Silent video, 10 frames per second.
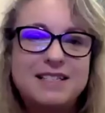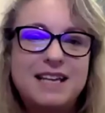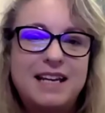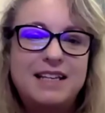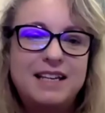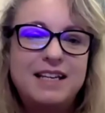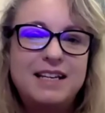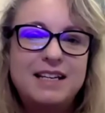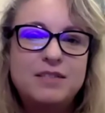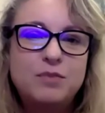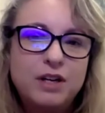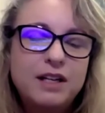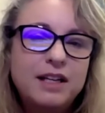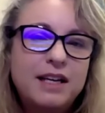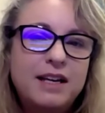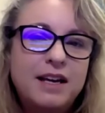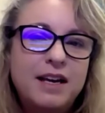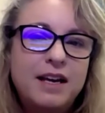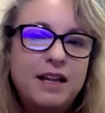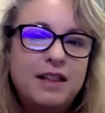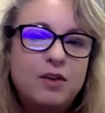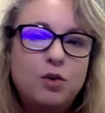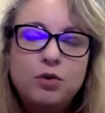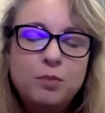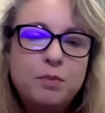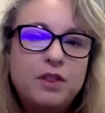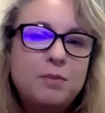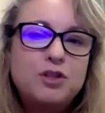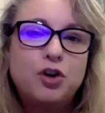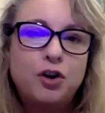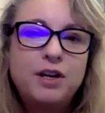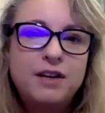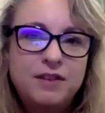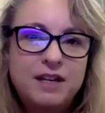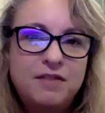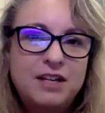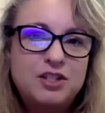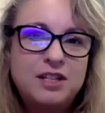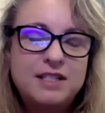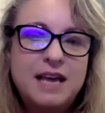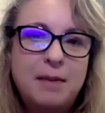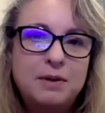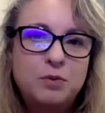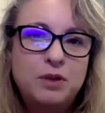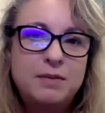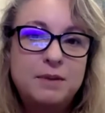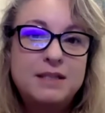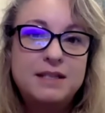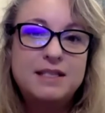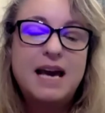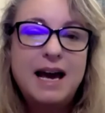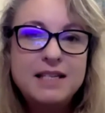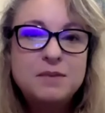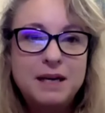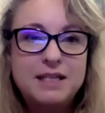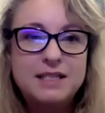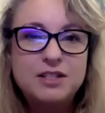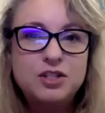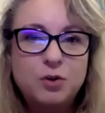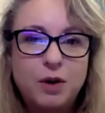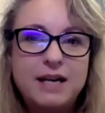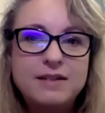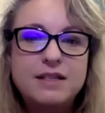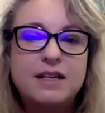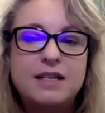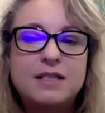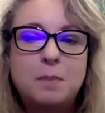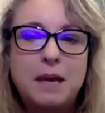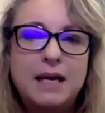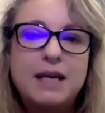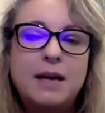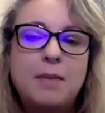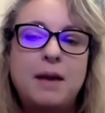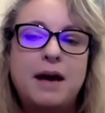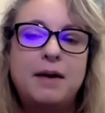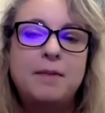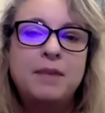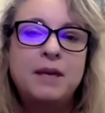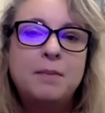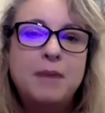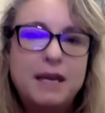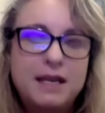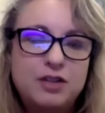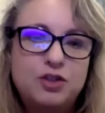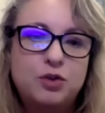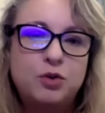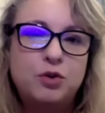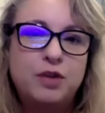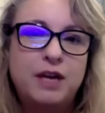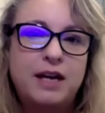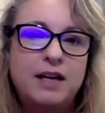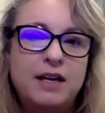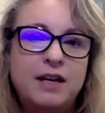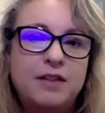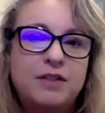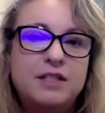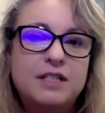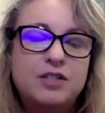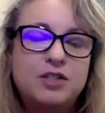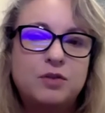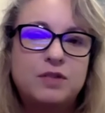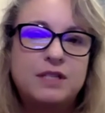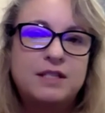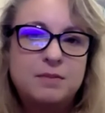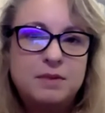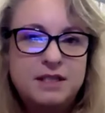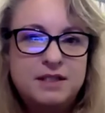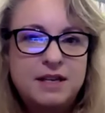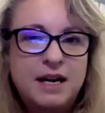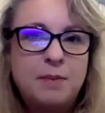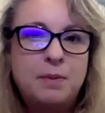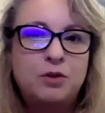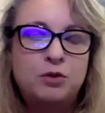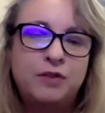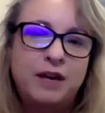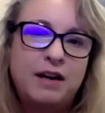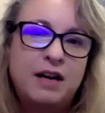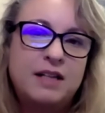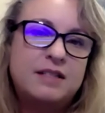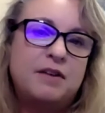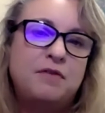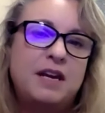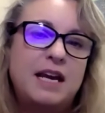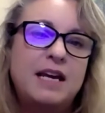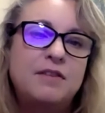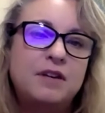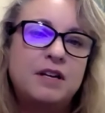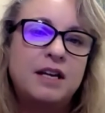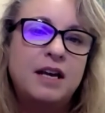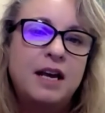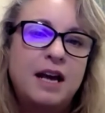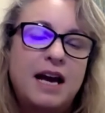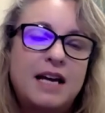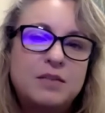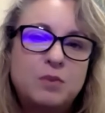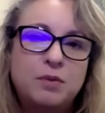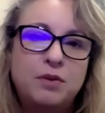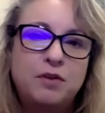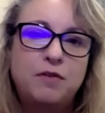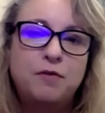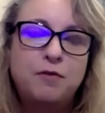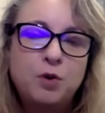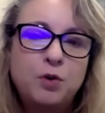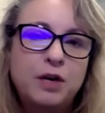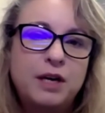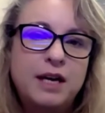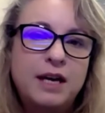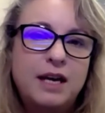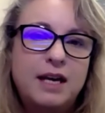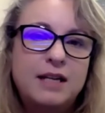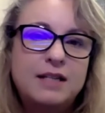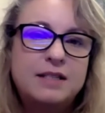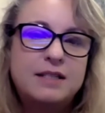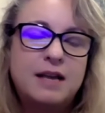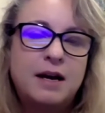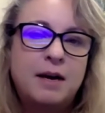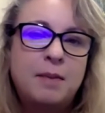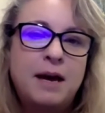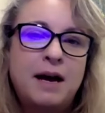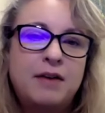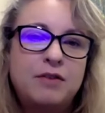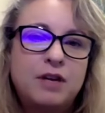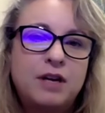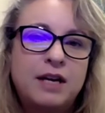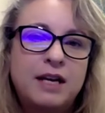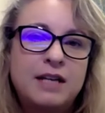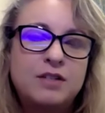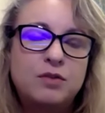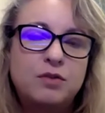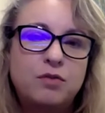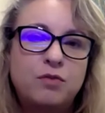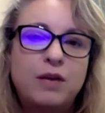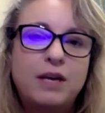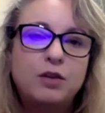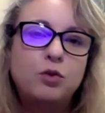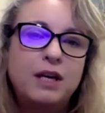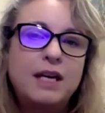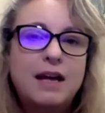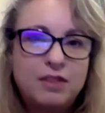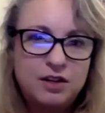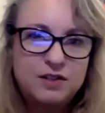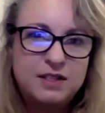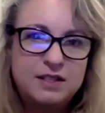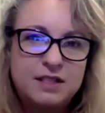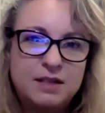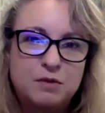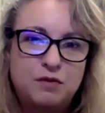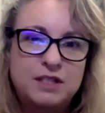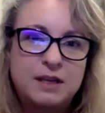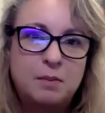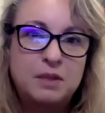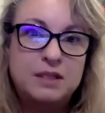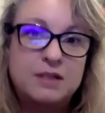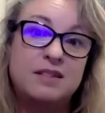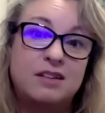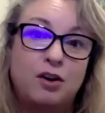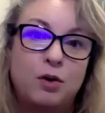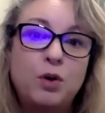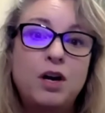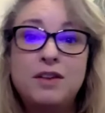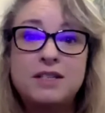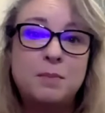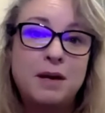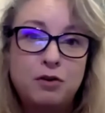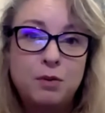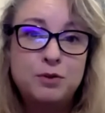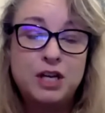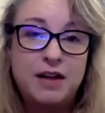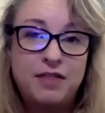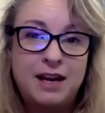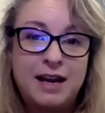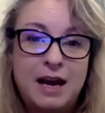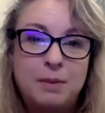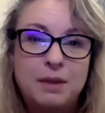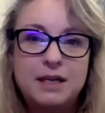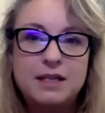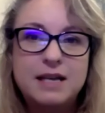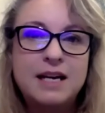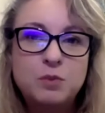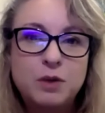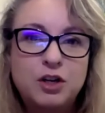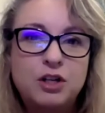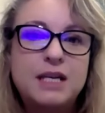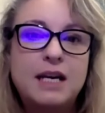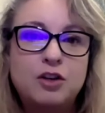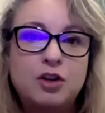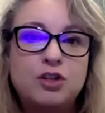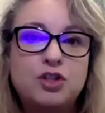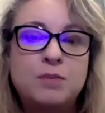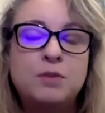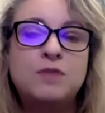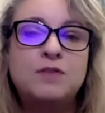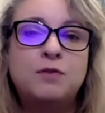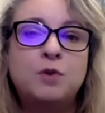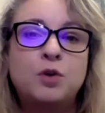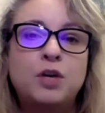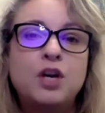10 years, really, the majority of innovation that's happened within business has been digital, hasn't it? It's been about making sure that the digital systems are set up and all that kind of stuff. And even as we move forward, it's about, I guess, re-looking at those systems for some businesses and going, well, there's a better option out there now, because as we know, technology moves forward